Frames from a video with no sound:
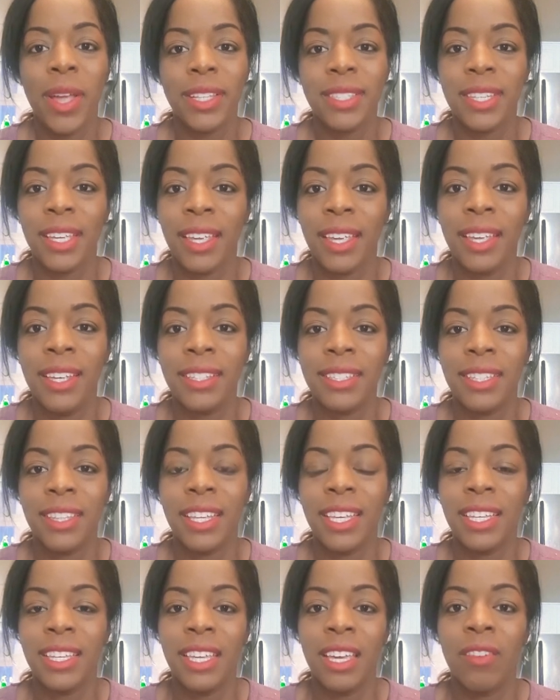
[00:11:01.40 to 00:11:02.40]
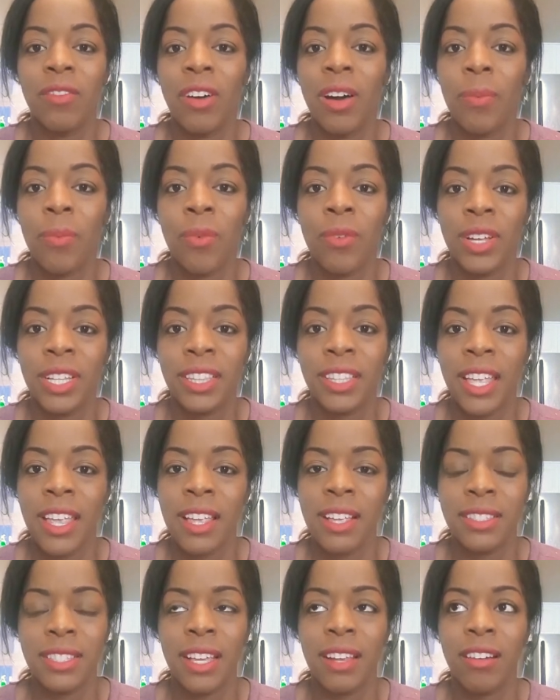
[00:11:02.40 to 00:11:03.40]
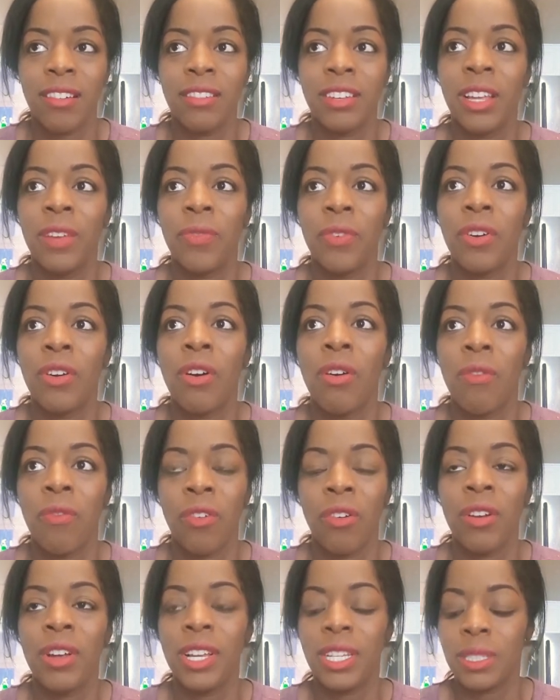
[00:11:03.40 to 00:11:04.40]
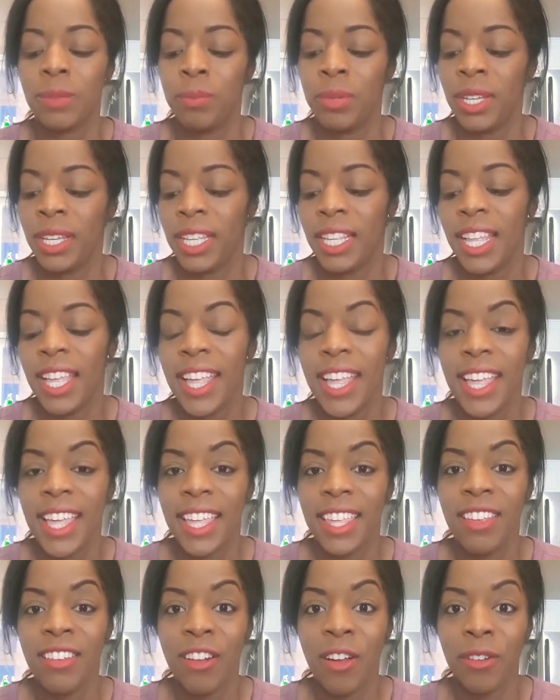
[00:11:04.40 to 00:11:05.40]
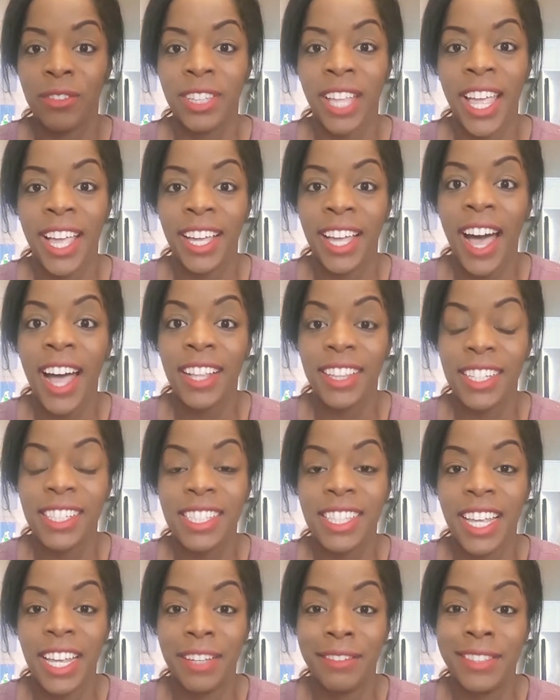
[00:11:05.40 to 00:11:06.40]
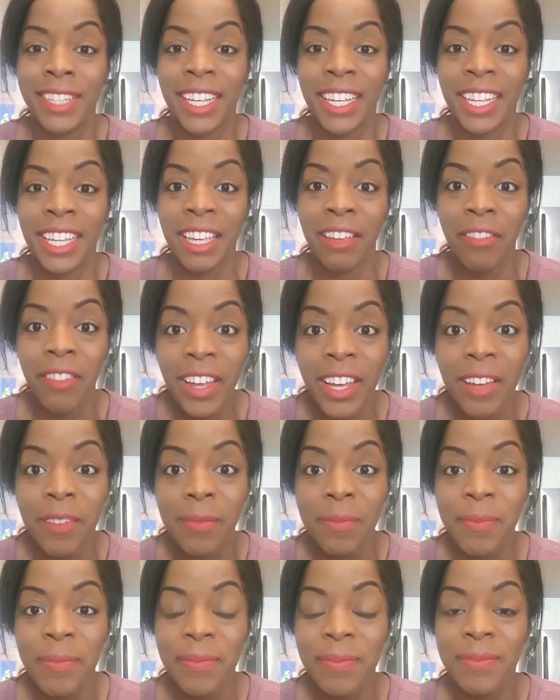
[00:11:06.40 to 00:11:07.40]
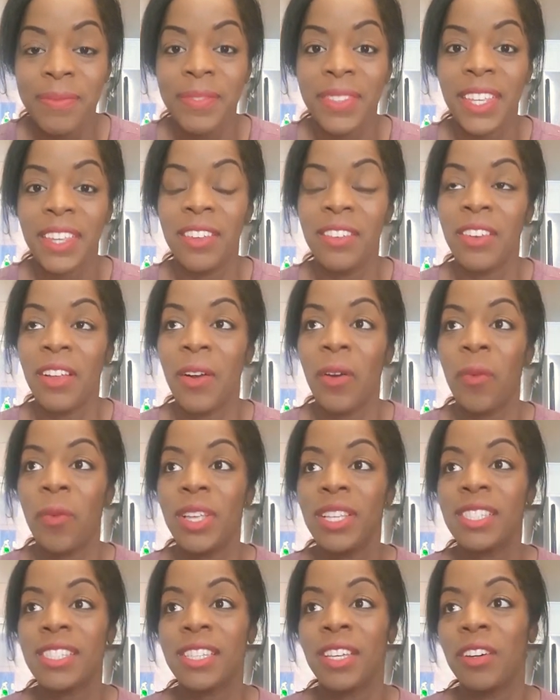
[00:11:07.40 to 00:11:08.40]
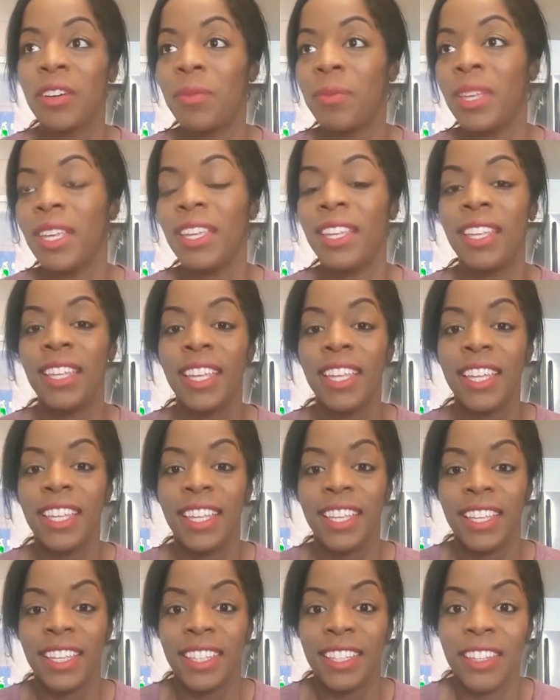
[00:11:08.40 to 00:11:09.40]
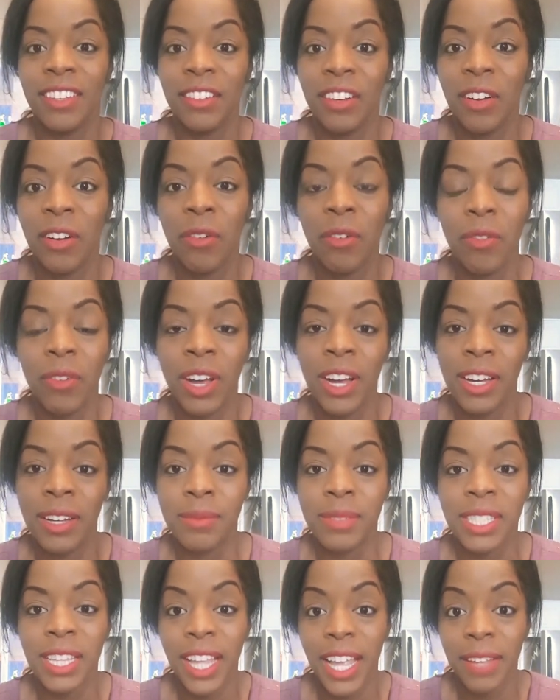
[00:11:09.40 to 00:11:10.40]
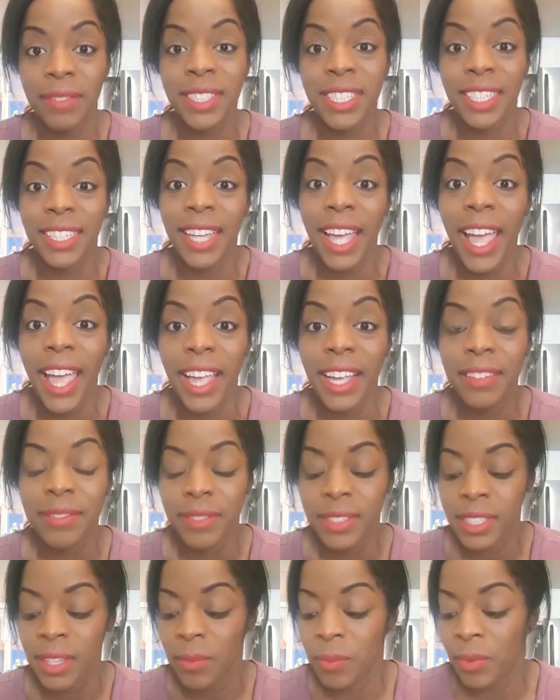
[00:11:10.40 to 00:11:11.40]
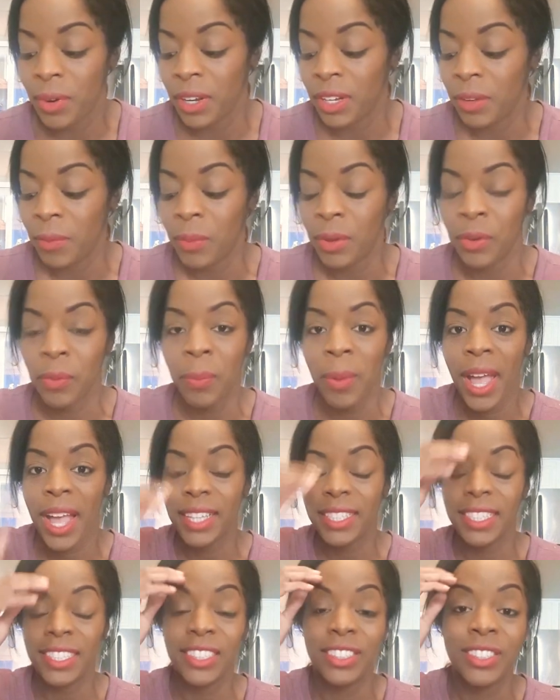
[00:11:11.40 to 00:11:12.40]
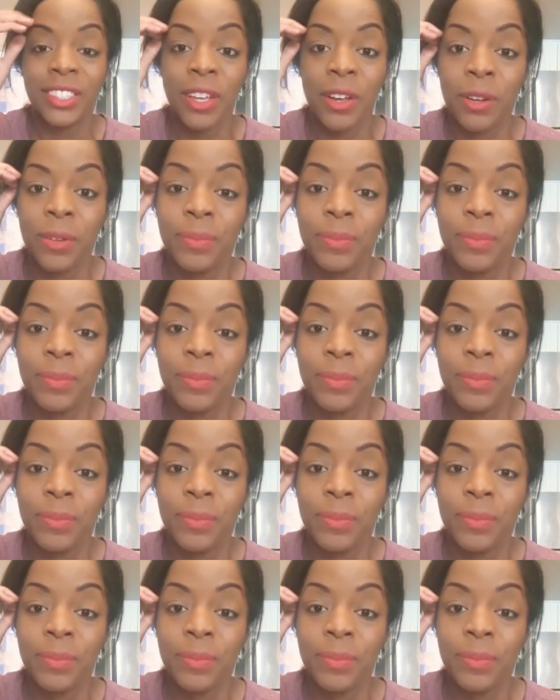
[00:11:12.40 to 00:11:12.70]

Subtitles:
easily give up on things that are difficult for us. But, thank God the slaves didn't give up. We still be, slaves today, somewhere in the Middle Passage. So